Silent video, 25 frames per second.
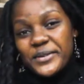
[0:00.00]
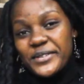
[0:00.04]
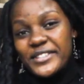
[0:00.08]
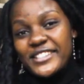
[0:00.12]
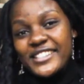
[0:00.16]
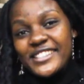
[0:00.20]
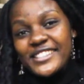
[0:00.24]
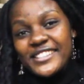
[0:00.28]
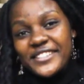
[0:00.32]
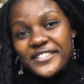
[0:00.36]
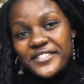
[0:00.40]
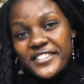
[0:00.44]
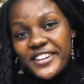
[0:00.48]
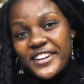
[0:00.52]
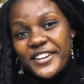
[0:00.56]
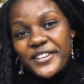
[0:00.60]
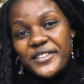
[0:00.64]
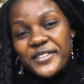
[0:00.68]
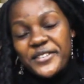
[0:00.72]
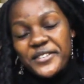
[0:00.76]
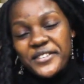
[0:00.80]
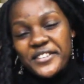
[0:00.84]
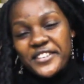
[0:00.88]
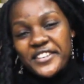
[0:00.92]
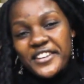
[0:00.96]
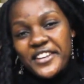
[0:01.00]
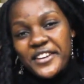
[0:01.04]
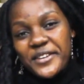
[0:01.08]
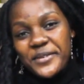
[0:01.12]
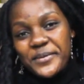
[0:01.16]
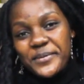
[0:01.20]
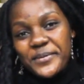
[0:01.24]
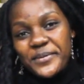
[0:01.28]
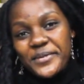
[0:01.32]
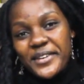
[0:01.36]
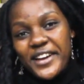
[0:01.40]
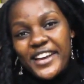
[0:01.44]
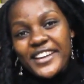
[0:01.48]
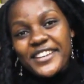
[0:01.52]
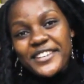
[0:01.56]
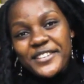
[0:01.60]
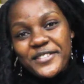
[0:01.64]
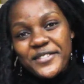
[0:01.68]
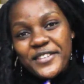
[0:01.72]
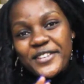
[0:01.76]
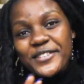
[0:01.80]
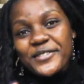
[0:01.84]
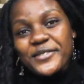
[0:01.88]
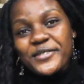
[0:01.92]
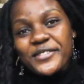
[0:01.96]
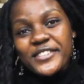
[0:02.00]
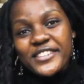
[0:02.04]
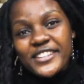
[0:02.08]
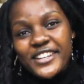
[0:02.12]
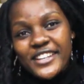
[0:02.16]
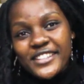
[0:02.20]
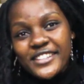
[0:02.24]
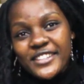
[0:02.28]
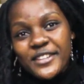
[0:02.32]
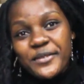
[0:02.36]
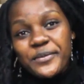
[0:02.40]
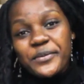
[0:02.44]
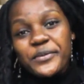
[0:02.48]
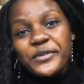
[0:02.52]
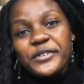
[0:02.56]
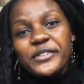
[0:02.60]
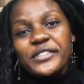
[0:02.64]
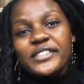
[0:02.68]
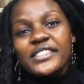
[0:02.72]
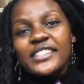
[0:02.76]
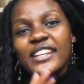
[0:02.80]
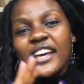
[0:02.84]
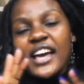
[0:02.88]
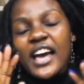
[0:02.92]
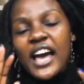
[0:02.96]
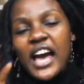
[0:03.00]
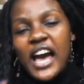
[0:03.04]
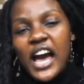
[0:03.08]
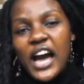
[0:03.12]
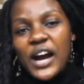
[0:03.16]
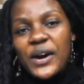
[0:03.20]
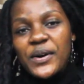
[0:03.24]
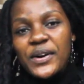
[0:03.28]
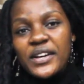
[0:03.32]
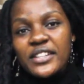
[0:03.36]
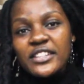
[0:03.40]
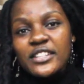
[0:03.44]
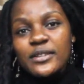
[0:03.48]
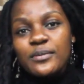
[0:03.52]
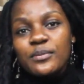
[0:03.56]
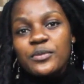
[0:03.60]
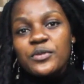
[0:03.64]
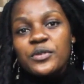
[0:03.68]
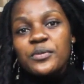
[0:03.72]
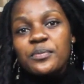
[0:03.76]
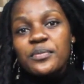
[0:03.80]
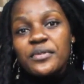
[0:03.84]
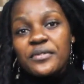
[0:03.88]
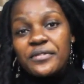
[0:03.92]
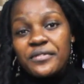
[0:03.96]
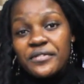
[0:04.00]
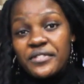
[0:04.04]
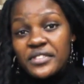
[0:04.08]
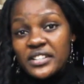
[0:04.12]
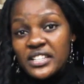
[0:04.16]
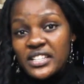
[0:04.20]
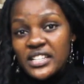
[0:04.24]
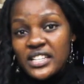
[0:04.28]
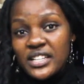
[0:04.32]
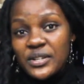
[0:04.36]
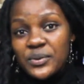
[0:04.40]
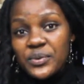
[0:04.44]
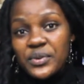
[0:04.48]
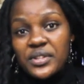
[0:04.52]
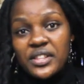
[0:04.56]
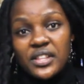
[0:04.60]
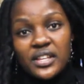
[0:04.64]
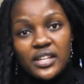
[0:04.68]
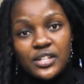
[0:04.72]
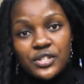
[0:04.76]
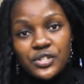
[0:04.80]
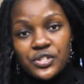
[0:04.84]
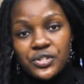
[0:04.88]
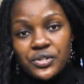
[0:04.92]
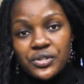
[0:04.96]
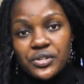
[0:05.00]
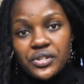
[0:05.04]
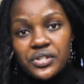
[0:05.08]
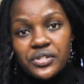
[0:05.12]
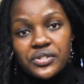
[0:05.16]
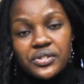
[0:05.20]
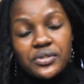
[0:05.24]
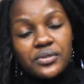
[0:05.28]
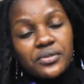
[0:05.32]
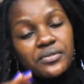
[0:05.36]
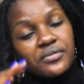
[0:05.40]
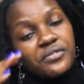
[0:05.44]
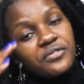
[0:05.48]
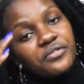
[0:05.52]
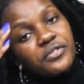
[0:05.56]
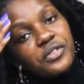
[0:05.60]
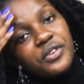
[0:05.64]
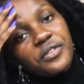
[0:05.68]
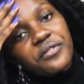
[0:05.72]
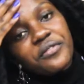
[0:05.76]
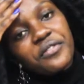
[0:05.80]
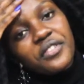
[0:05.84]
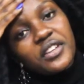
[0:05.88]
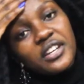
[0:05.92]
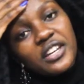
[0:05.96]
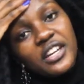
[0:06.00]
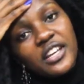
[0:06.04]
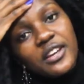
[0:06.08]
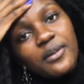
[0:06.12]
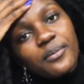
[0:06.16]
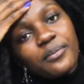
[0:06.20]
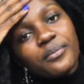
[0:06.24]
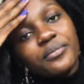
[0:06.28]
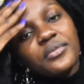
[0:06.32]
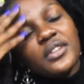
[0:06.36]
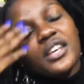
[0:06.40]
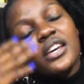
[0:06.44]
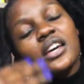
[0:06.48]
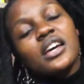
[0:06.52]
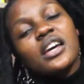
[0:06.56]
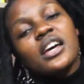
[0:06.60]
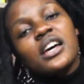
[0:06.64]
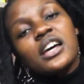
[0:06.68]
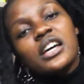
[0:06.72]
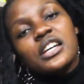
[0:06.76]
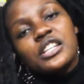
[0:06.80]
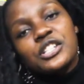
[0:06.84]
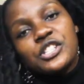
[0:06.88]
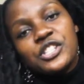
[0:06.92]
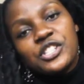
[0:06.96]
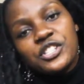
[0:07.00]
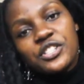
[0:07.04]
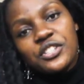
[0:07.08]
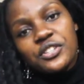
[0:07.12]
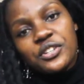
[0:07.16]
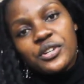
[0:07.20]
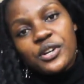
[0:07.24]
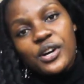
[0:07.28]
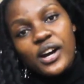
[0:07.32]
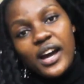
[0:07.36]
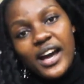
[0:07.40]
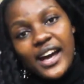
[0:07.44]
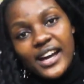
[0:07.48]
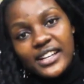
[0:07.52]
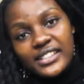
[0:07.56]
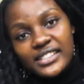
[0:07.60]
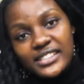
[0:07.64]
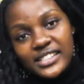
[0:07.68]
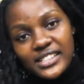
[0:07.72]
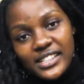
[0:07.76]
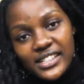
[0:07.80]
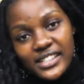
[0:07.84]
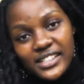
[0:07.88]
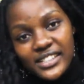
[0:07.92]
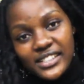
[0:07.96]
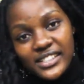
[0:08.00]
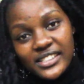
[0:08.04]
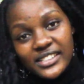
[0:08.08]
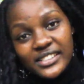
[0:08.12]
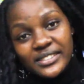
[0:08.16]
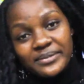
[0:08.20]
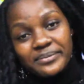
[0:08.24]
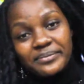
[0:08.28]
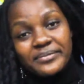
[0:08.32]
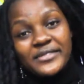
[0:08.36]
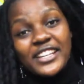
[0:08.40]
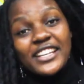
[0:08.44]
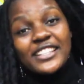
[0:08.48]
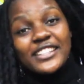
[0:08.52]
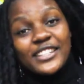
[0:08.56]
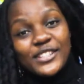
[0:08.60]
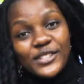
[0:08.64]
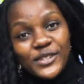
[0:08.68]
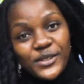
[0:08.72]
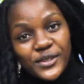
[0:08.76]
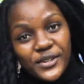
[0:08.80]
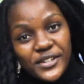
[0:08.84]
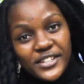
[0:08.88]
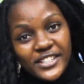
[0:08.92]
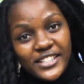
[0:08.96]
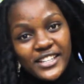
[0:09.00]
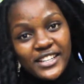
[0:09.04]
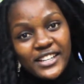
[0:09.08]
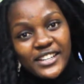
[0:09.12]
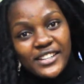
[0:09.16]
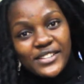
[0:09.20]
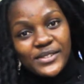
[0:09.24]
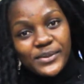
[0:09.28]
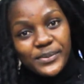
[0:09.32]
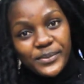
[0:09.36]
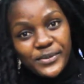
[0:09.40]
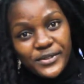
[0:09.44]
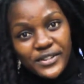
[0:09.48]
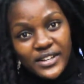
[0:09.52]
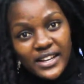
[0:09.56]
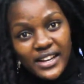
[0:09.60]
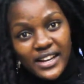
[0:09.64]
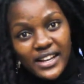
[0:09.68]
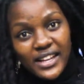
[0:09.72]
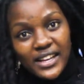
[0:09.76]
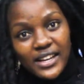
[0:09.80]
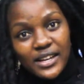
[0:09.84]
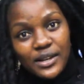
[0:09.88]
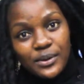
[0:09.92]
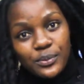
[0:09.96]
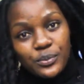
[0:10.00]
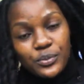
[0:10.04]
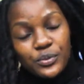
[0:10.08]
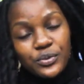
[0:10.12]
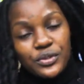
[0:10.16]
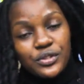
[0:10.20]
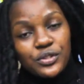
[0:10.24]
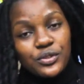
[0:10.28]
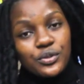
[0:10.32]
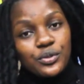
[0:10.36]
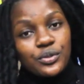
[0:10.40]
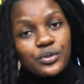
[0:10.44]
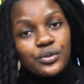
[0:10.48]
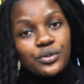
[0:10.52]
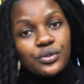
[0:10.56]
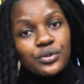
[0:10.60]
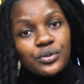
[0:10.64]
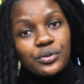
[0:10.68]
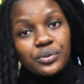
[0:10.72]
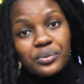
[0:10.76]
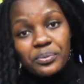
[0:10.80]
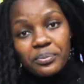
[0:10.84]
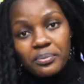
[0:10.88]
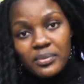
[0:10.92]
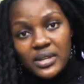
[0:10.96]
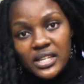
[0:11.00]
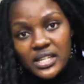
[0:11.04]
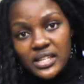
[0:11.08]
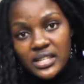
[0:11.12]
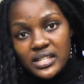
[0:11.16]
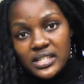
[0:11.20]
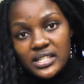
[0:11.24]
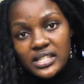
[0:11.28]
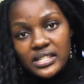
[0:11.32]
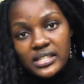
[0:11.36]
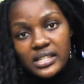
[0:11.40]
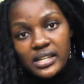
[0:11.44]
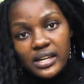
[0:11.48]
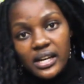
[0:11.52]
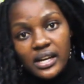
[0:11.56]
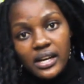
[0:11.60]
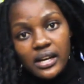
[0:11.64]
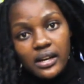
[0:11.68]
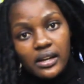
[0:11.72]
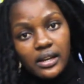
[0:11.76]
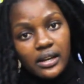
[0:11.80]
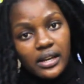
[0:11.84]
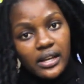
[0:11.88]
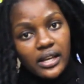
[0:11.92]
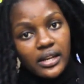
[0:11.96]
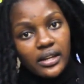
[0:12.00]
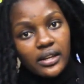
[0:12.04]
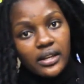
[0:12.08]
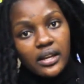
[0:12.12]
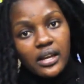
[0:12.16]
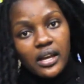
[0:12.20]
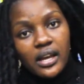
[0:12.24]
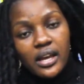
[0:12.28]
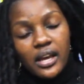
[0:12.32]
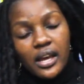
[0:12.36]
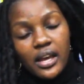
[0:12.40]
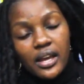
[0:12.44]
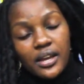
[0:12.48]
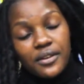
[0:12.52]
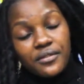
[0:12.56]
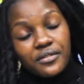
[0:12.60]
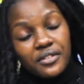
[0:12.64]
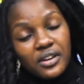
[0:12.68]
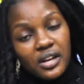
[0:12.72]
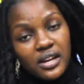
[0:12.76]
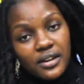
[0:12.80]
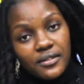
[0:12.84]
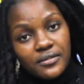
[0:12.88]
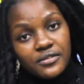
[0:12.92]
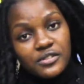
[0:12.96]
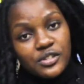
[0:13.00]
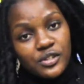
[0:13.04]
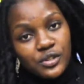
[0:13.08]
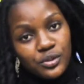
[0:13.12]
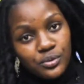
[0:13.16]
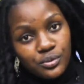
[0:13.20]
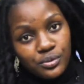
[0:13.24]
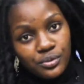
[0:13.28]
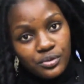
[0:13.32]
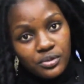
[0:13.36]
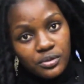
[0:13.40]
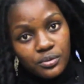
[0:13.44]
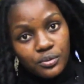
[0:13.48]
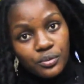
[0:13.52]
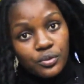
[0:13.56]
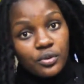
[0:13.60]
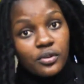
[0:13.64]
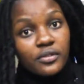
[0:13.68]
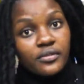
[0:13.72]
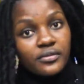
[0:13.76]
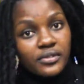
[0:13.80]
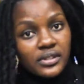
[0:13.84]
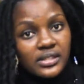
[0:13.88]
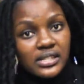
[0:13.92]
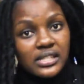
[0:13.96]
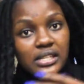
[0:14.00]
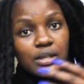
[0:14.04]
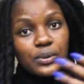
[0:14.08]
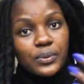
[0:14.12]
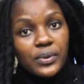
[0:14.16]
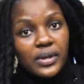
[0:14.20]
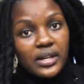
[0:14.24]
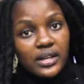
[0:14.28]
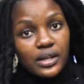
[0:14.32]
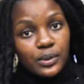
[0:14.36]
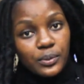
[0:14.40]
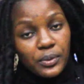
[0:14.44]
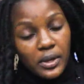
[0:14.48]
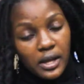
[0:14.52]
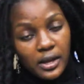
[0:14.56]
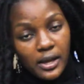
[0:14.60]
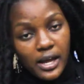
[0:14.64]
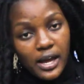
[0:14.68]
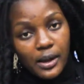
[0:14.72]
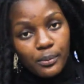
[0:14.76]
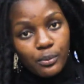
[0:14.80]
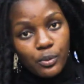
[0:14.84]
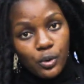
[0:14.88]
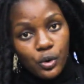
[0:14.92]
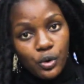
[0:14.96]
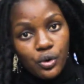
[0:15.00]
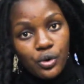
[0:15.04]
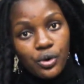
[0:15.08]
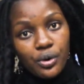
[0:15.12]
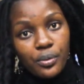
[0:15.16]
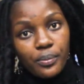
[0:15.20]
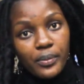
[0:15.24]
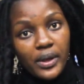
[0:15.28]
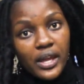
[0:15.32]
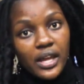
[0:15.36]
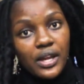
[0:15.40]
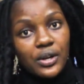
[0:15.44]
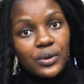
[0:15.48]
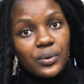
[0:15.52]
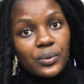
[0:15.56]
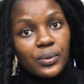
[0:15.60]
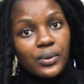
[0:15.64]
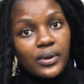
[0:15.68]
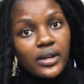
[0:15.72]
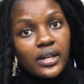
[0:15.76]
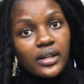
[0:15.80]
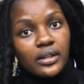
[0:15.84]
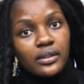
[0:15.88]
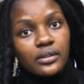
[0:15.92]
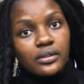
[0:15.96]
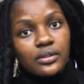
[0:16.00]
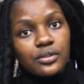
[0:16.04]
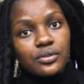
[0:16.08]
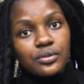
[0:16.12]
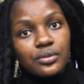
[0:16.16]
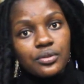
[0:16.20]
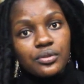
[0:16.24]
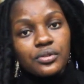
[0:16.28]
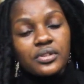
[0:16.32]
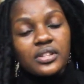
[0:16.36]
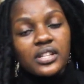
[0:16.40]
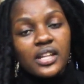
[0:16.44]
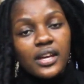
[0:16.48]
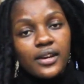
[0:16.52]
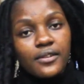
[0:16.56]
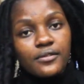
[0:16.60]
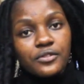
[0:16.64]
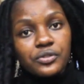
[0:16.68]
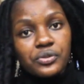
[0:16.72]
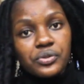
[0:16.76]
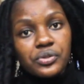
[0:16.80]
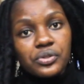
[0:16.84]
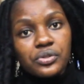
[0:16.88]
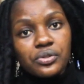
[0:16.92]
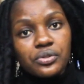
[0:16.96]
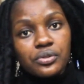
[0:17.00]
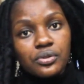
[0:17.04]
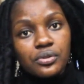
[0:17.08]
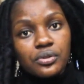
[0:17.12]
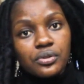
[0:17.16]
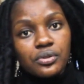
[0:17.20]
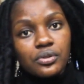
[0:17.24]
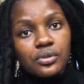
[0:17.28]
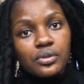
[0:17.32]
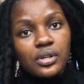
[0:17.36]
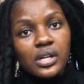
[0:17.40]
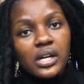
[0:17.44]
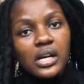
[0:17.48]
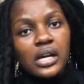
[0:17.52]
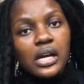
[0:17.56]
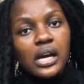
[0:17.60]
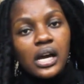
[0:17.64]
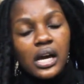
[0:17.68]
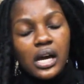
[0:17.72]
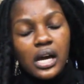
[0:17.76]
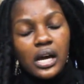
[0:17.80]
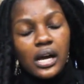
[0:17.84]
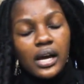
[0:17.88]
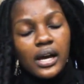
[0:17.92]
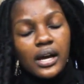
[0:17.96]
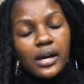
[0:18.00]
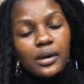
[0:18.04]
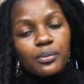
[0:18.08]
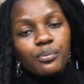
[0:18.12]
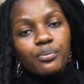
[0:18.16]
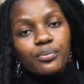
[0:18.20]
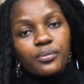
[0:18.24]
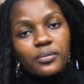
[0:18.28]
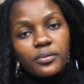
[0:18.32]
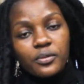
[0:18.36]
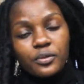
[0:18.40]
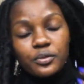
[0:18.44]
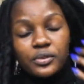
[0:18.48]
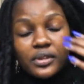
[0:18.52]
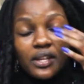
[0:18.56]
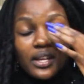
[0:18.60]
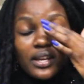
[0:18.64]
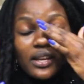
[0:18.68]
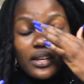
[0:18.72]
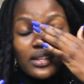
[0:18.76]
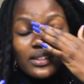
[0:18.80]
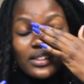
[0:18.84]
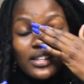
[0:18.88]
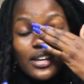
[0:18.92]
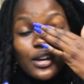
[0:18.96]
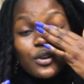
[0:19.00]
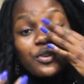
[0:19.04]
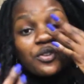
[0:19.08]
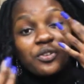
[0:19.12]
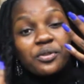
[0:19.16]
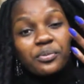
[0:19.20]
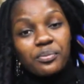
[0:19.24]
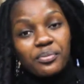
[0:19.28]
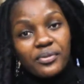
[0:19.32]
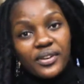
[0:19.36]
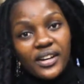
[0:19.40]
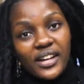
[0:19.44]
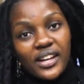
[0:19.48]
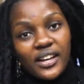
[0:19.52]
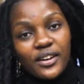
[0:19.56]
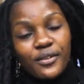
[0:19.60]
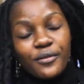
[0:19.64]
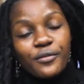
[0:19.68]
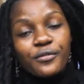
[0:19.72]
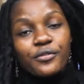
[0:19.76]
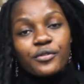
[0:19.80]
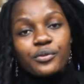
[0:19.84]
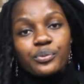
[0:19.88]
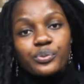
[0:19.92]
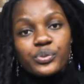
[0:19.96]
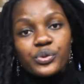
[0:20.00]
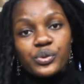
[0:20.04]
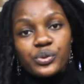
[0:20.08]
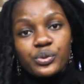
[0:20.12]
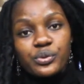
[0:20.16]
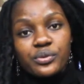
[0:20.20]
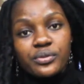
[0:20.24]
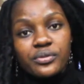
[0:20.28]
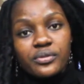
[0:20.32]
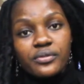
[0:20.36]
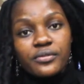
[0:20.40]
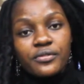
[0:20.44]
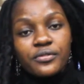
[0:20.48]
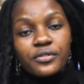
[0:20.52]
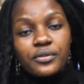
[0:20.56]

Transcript: which is a very good name. I didn't want to judge them because I want them to be free with their choice of, of the name. So at uh, the Storytellers Book Club, we do meet uh, like every afternoon. Obviously, when we are, I'm home and when you know they have also uh, they they're on break from school